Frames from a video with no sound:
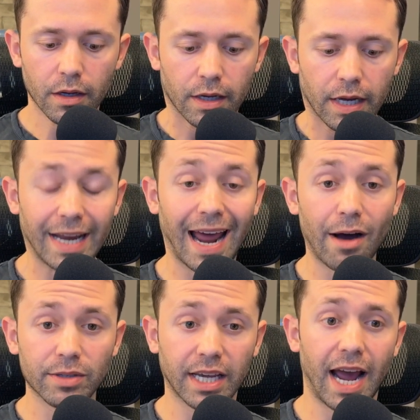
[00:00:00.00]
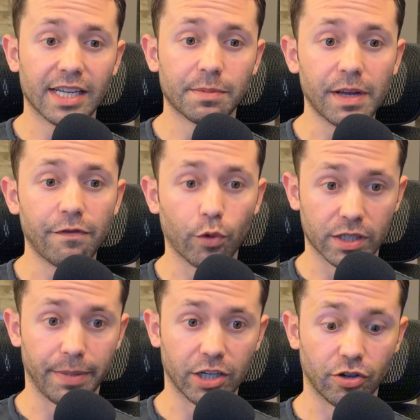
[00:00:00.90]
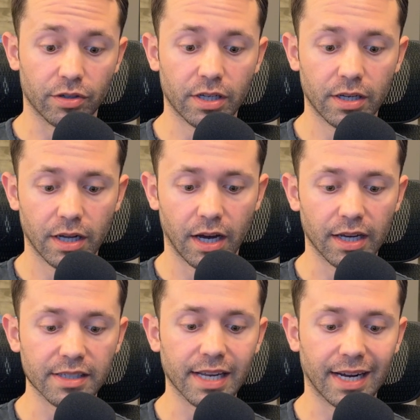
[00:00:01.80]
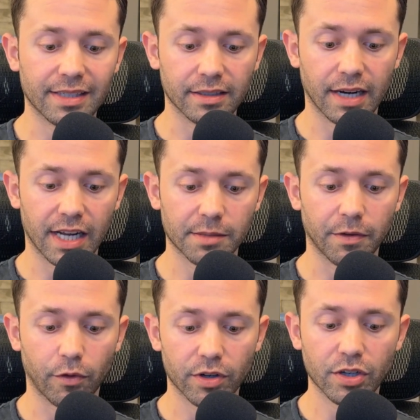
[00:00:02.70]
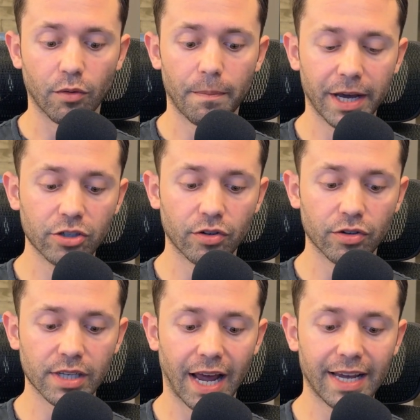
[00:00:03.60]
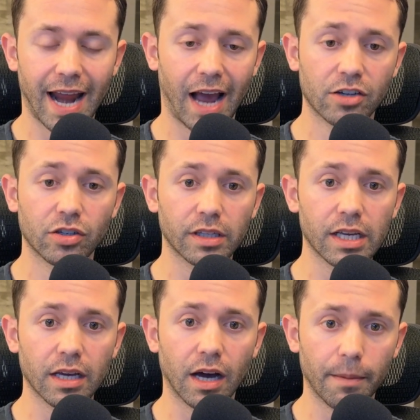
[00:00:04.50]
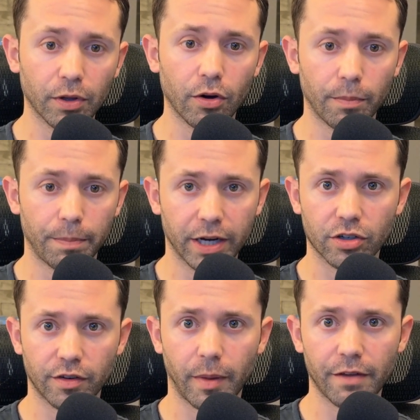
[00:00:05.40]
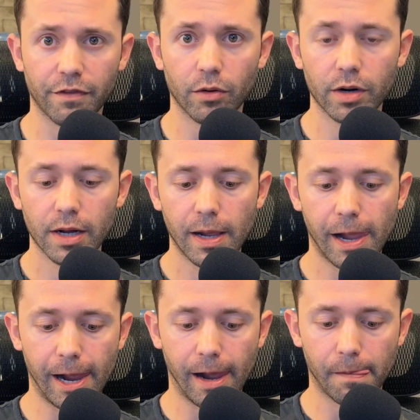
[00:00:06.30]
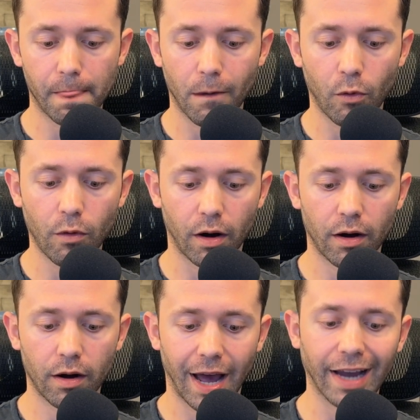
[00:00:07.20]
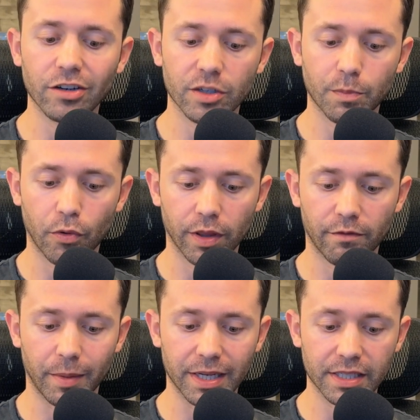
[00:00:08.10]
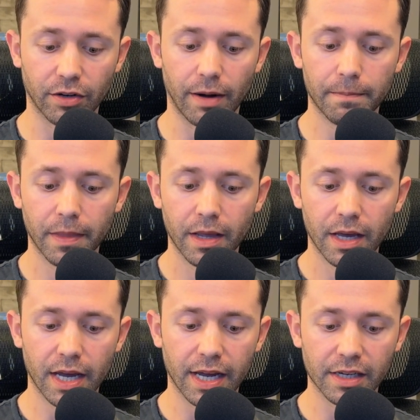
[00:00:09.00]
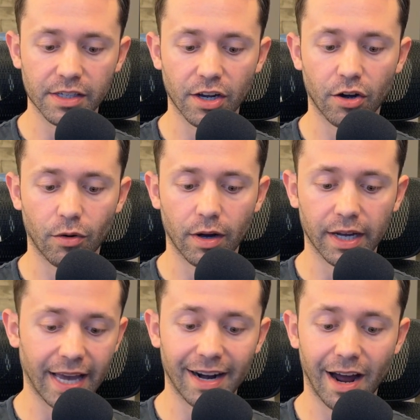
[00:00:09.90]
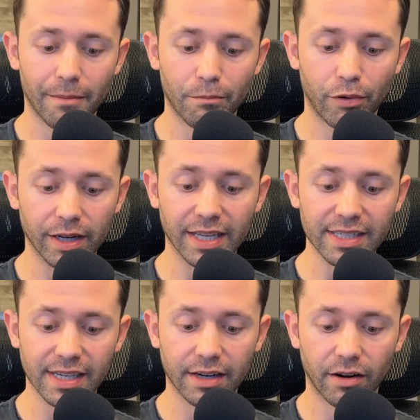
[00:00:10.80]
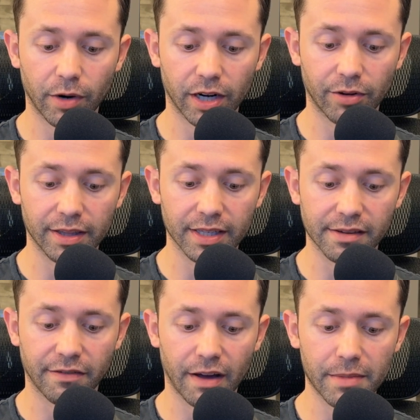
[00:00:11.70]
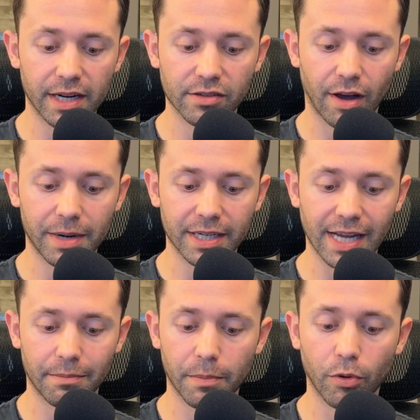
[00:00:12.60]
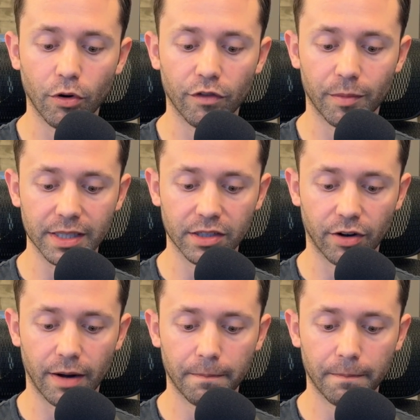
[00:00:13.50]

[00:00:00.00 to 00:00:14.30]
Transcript: And now it's going to ask me for some pictures, is the next thing it's going to ask me for. So pictures, I can actually upload pictures from my phone, or I can just pull them from Instagram. And so again, I'm pretty lazy here. I want to create this in 5 minutes. So I'm going to tap pull from Instagram,